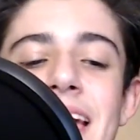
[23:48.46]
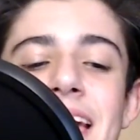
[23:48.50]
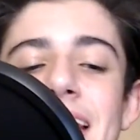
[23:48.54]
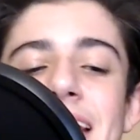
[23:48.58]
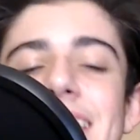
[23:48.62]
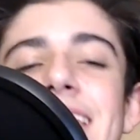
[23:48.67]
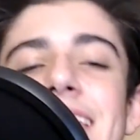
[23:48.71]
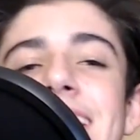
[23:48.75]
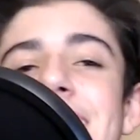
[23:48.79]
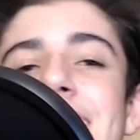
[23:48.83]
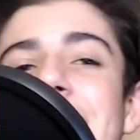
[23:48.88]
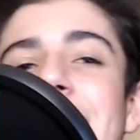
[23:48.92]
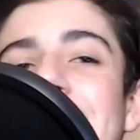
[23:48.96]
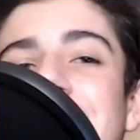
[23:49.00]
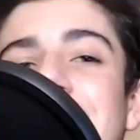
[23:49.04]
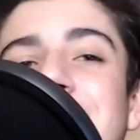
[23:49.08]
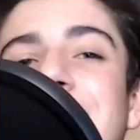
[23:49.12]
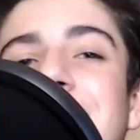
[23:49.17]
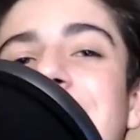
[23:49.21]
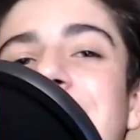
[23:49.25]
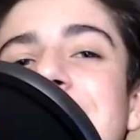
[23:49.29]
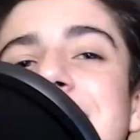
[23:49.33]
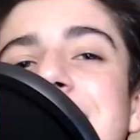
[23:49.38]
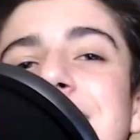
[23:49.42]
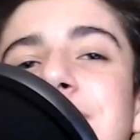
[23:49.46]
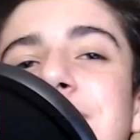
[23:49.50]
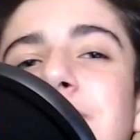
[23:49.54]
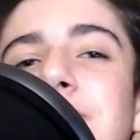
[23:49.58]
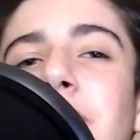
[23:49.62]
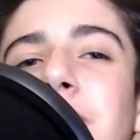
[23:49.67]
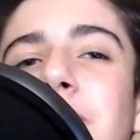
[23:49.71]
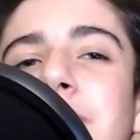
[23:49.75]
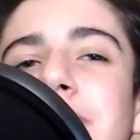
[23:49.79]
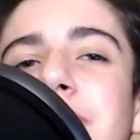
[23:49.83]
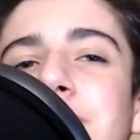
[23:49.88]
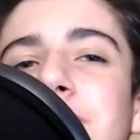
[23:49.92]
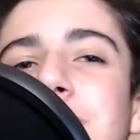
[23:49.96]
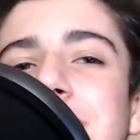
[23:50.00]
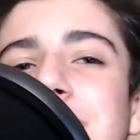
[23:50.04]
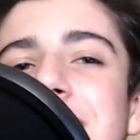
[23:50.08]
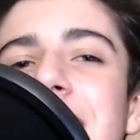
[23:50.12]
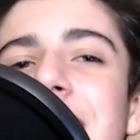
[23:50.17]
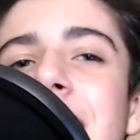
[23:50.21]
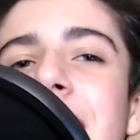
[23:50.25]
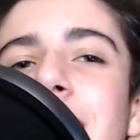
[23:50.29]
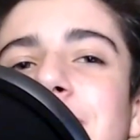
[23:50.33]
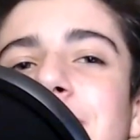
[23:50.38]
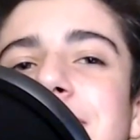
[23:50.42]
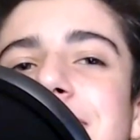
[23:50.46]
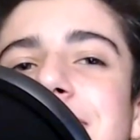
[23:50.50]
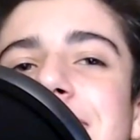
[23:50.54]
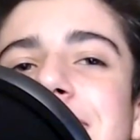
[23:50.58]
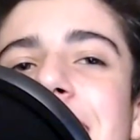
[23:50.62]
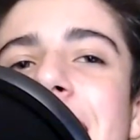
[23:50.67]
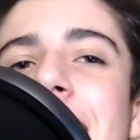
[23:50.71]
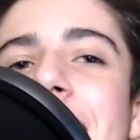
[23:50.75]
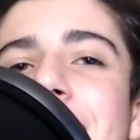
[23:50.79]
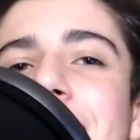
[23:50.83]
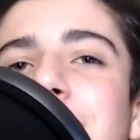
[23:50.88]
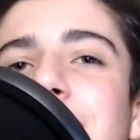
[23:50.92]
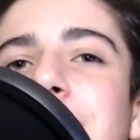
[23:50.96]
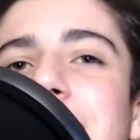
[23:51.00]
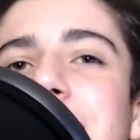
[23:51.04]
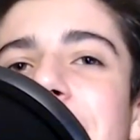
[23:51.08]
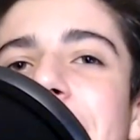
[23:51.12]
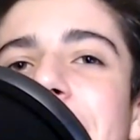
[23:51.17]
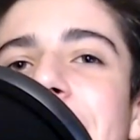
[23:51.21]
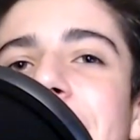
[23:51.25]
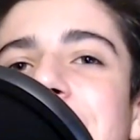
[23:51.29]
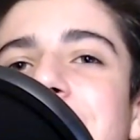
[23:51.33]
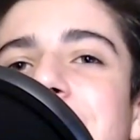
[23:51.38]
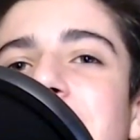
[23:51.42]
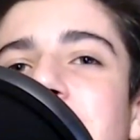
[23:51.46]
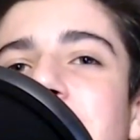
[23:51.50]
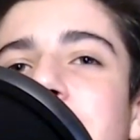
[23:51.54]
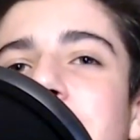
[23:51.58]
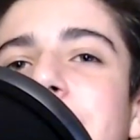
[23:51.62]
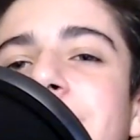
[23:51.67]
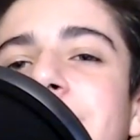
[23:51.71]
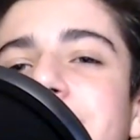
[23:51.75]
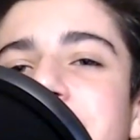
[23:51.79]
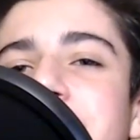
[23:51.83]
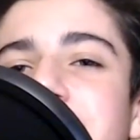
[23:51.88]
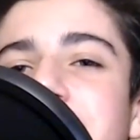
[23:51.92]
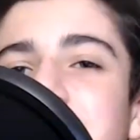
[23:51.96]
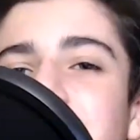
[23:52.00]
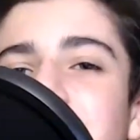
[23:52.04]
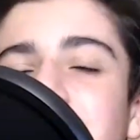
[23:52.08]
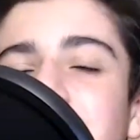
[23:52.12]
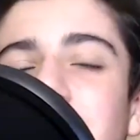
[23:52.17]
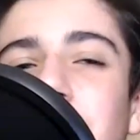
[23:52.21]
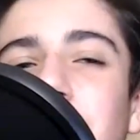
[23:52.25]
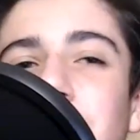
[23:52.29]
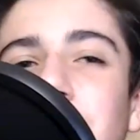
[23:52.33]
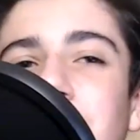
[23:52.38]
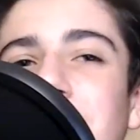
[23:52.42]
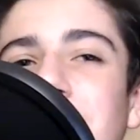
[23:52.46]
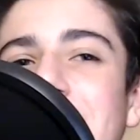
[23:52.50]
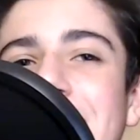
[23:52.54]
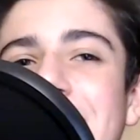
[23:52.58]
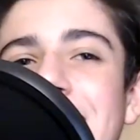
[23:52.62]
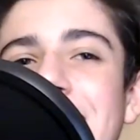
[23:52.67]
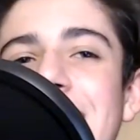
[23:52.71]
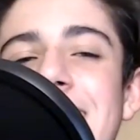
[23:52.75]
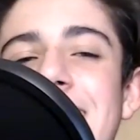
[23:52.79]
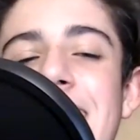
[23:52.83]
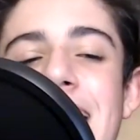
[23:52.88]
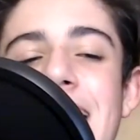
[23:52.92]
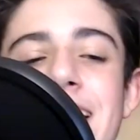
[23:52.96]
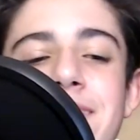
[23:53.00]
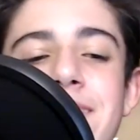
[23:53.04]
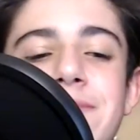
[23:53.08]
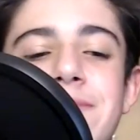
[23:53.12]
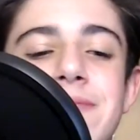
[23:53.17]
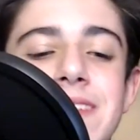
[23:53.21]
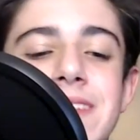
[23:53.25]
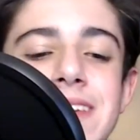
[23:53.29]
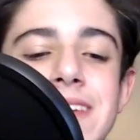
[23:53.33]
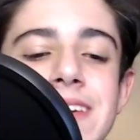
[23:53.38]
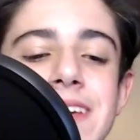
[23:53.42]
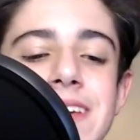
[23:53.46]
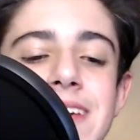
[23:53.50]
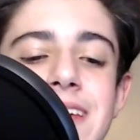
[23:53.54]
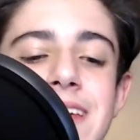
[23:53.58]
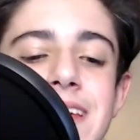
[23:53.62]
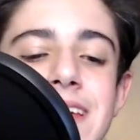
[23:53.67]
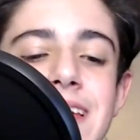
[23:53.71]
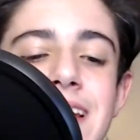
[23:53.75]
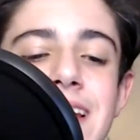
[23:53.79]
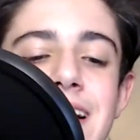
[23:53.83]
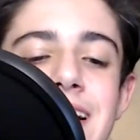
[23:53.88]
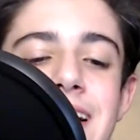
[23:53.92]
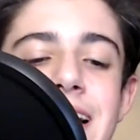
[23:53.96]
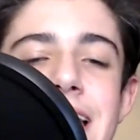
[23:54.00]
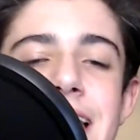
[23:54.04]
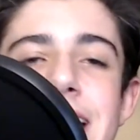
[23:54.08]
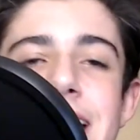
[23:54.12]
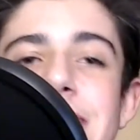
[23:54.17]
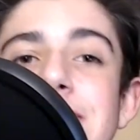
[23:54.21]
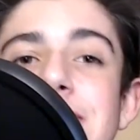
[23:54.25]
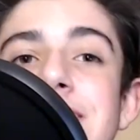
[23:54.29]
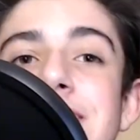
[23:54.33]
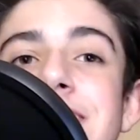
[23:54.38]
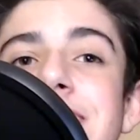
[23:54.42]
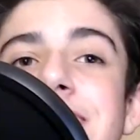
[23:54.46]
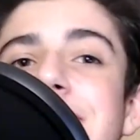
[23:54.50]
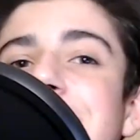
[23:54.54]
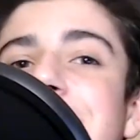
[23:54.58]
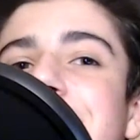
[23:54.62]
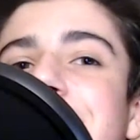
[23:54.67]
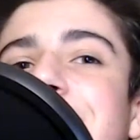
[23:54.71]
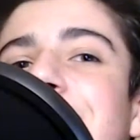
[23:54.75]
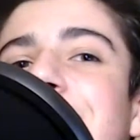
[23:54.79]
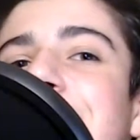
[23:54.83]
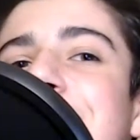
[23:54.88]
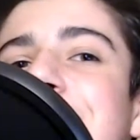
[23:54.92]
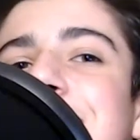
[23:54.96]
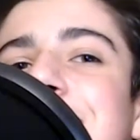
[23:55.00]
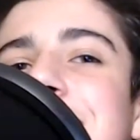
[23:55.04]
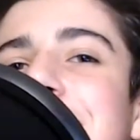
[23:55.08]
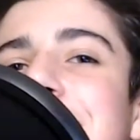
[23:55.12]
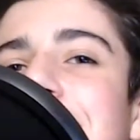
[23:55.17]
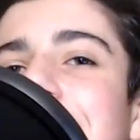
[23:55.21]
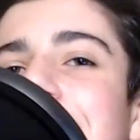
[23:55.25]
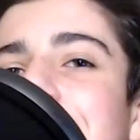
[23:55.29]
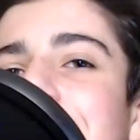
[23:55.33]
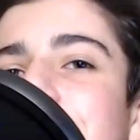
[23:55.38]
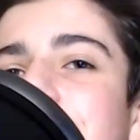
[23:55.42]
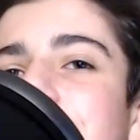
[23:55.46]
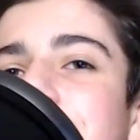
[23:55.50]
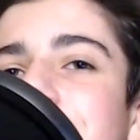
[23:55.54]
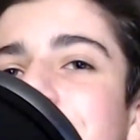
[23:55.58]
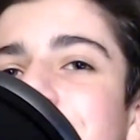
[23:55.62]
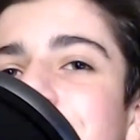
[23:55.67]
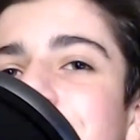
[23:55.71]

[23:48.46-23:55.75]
And then he had a crazy moment with Tommy's dad when they ended up winning the game. It was just a crazy game